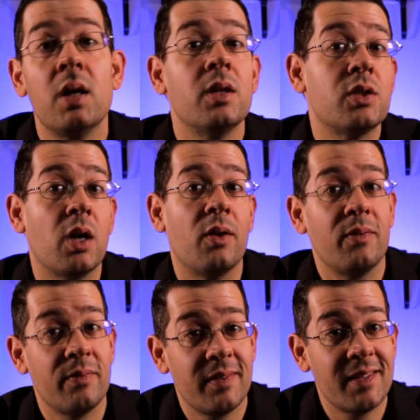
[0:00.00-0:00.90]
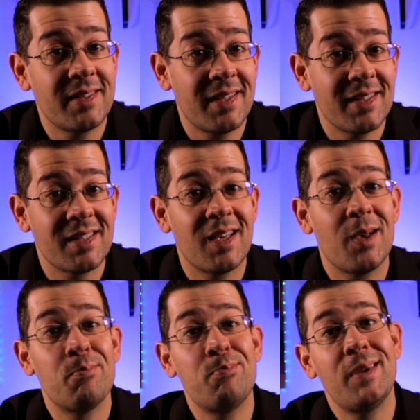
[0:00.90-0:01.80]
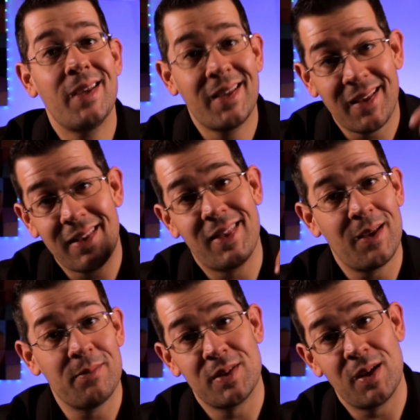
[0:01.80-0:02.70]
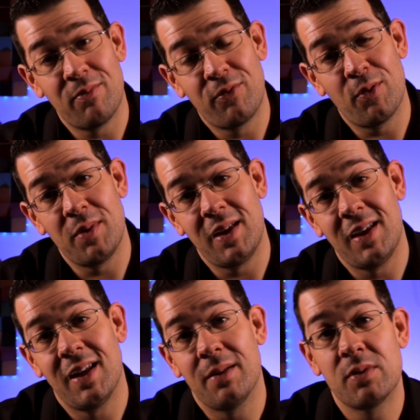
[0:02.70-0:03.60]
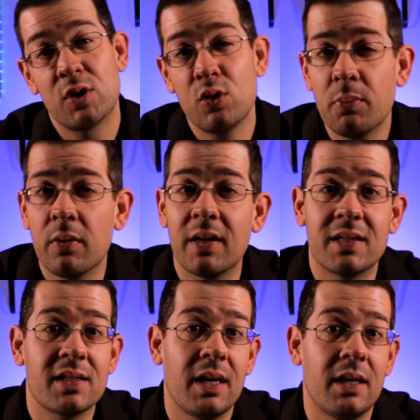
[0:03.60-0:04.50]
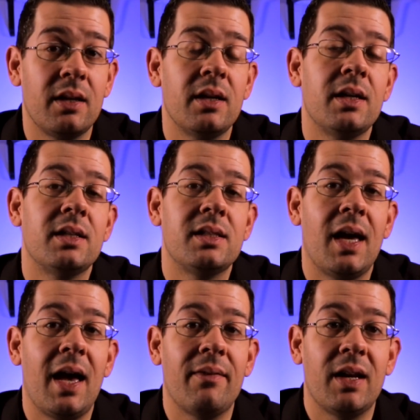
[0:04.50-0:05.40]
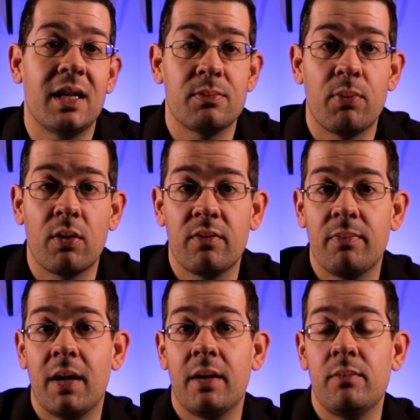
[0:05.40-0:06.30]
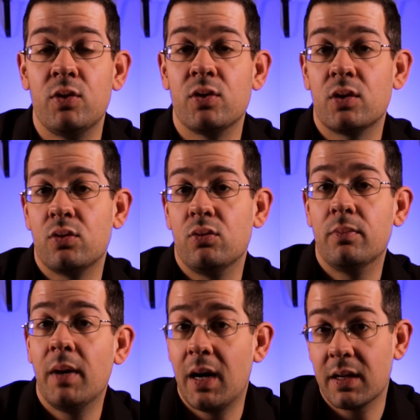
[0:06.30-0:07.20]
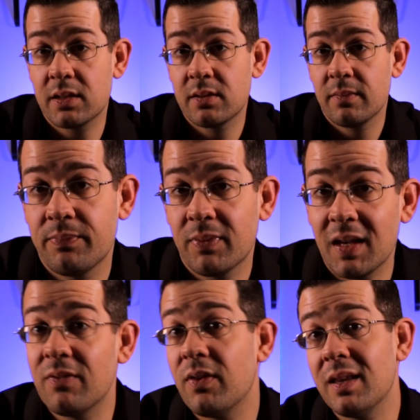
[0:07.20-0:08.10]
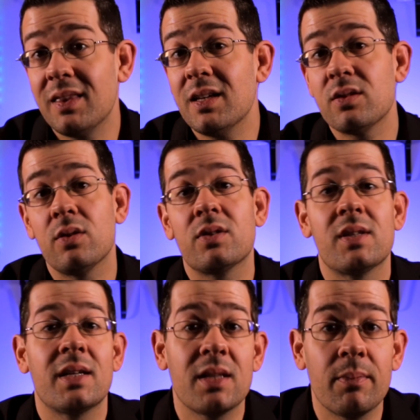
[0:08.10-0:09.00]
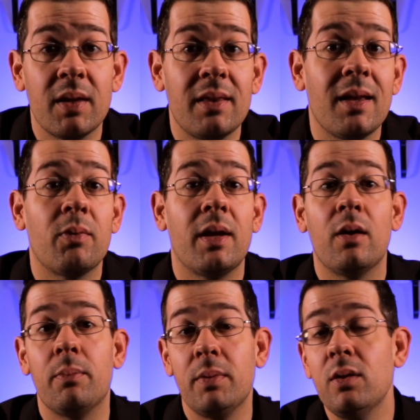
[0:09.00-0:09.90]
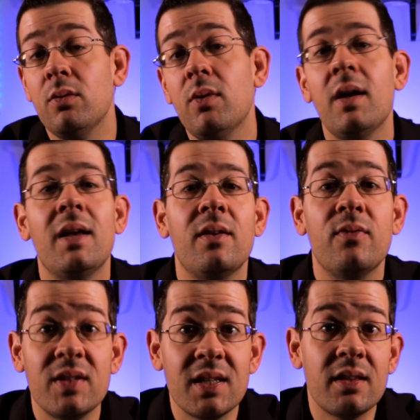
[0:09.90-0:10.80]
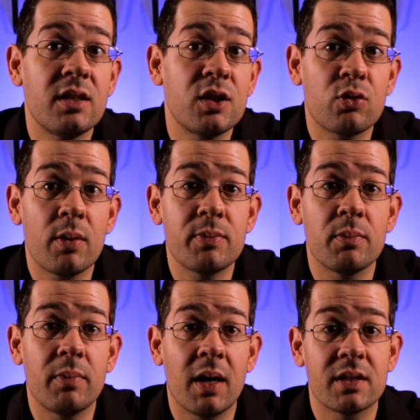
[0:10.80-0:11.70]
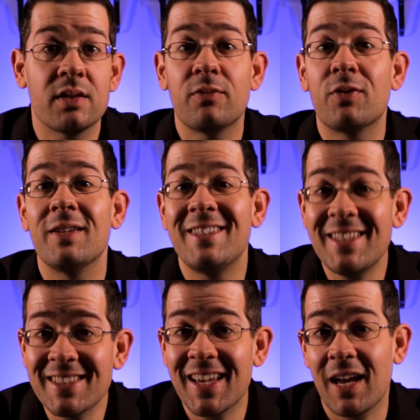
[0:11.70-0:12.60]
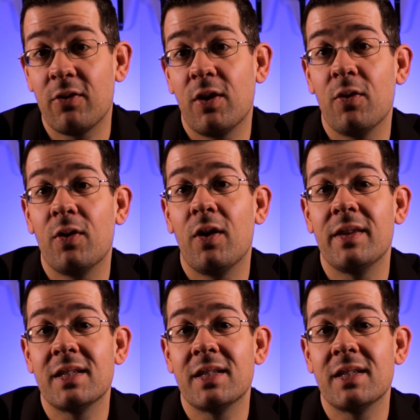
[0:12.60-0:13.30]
So this gets a big thumbs up from me, and I'm super excited to have it as part of my music toolbox. If this looks like something that would help you, visit the description box for a discount code on the